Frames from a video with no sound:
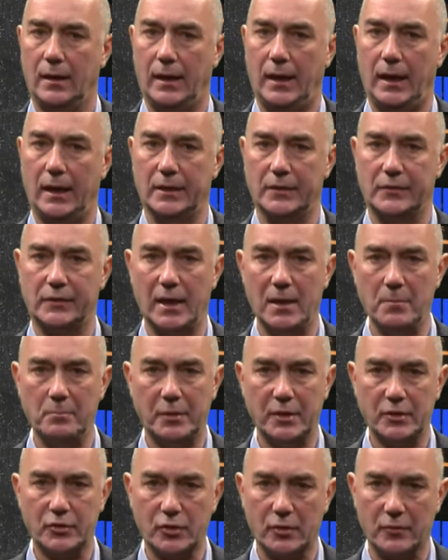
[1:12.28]
At a
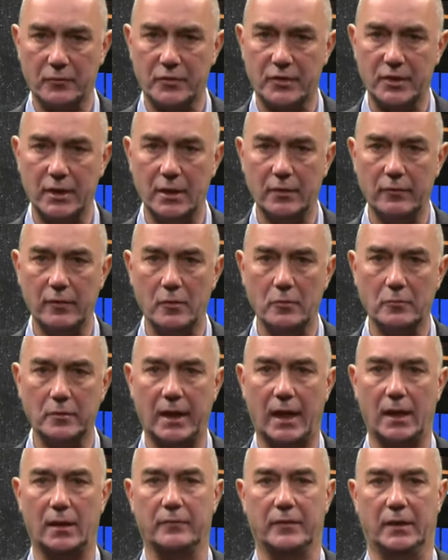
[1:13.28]
temperature of 0
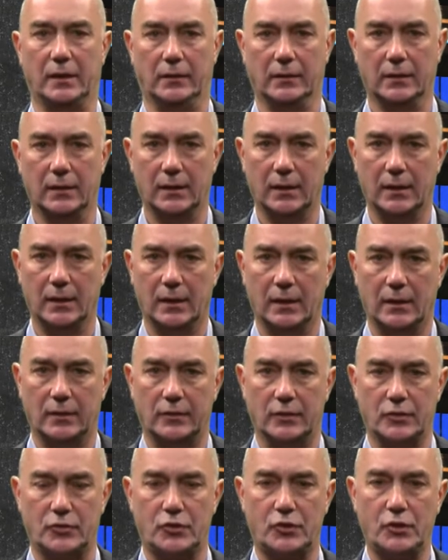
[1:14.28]
Kelvin,
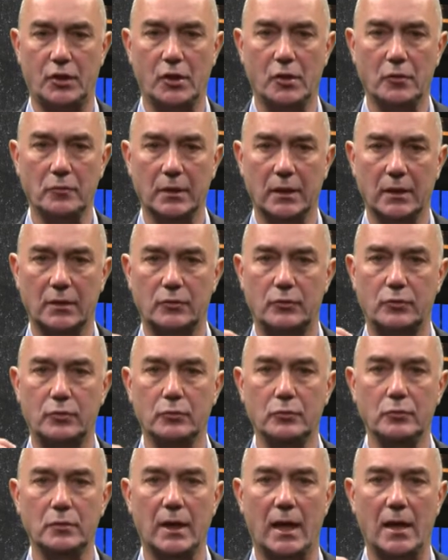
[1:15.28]
the shown
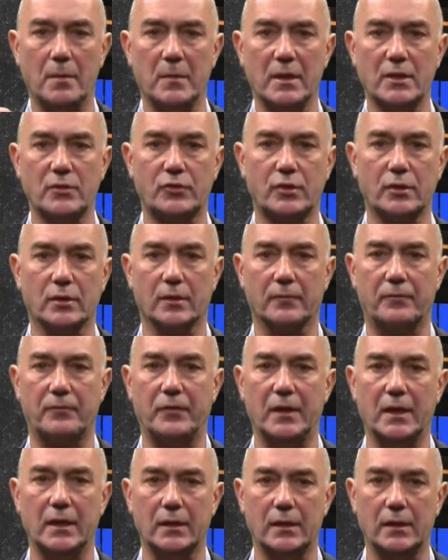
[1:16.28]
two-dimensional
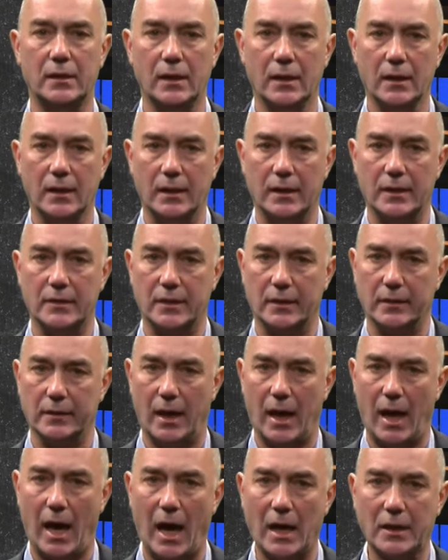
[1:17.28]
figure is an
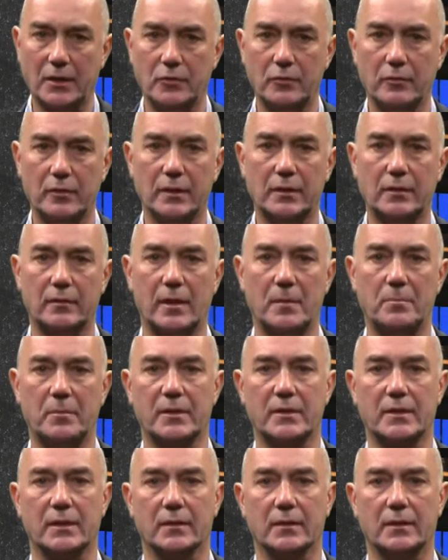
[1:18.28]
accurate
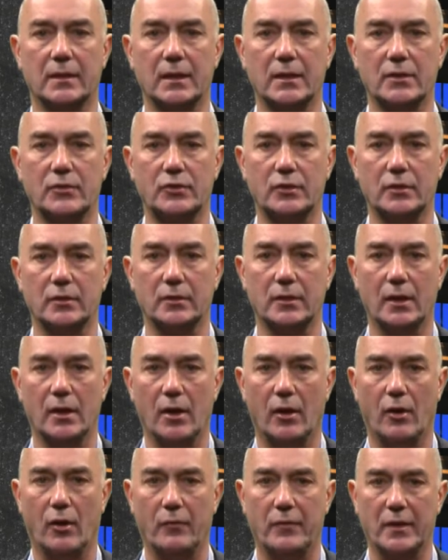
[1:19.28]
representation
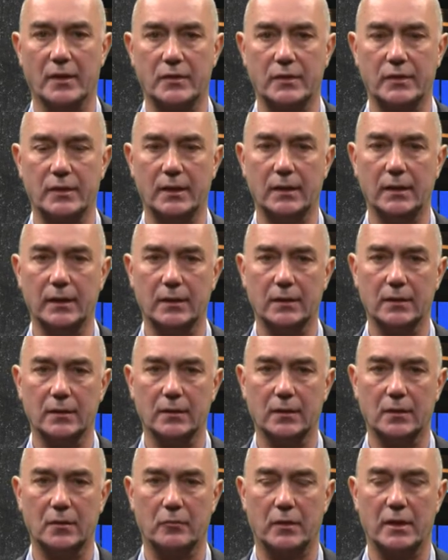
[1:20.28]
of a
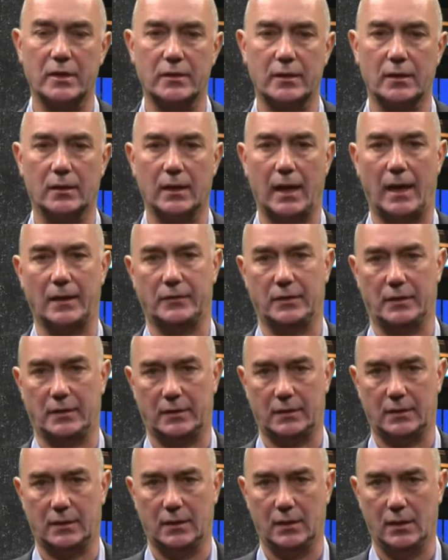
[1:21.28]
silicon crystal
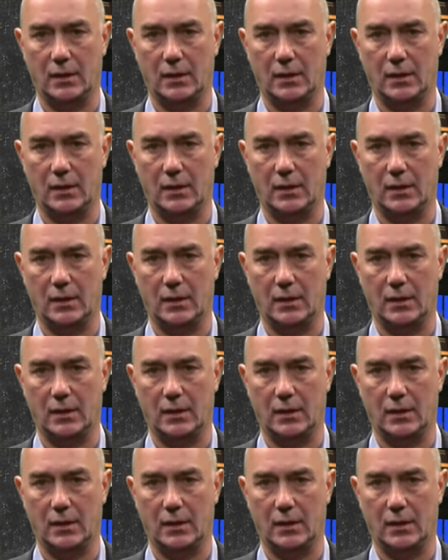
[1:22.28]
lattice.